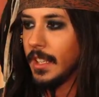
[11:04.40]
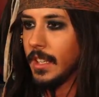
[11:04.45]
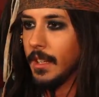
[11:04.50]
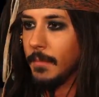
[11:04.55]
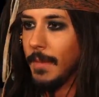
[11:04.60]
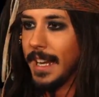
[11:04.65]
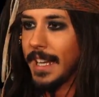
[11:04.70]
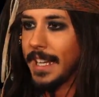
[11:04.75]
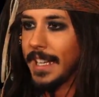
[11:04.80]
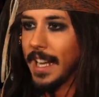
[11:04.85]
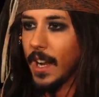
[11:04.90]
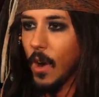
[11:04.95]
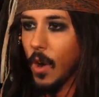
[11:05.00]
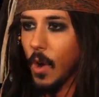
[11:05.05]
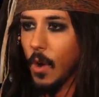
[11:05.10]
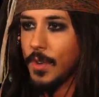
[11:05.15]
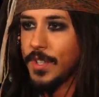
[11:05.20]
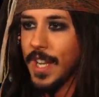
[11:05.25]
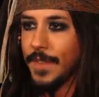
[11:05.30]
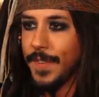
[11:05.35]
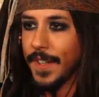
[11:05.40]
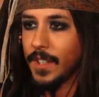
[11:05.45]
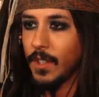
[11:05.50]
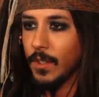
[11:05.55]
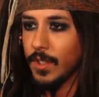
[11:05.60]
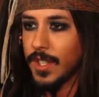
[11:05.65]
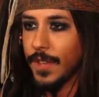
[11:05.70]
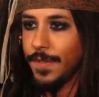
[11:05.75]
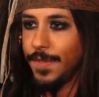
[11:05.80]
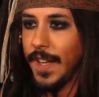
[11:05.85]
Making it all difficult
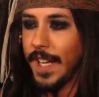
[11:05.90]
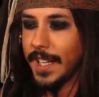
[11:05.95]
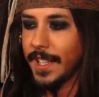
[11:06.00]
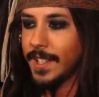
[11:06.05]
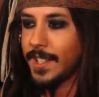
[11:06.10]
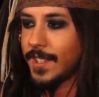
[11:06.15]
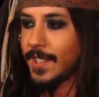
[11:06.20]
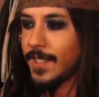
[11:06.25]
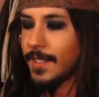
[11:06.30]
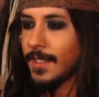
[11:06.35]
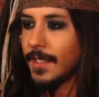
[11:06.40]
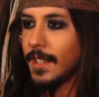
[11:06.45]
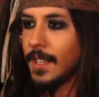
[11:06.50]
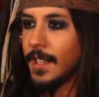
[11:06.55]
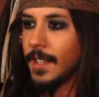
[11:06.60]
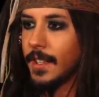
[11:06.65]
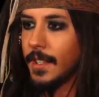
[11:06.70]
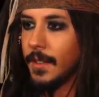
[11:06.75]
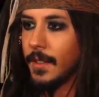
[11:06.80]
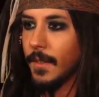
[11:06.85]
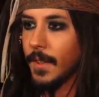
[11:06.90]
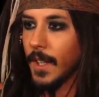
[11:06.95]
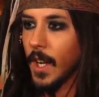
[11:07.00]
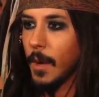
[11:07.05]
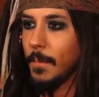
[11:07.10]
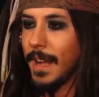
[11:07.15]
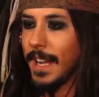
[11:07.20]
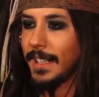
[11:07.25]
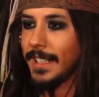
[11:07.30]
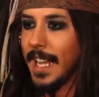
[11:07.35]
to fix. We gotta
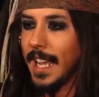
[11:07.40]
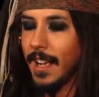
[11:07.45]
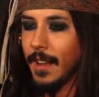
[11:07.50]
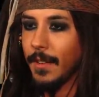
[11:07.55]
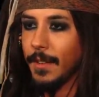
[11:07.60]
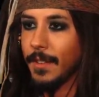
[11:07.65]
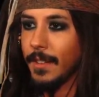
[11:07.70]
back down.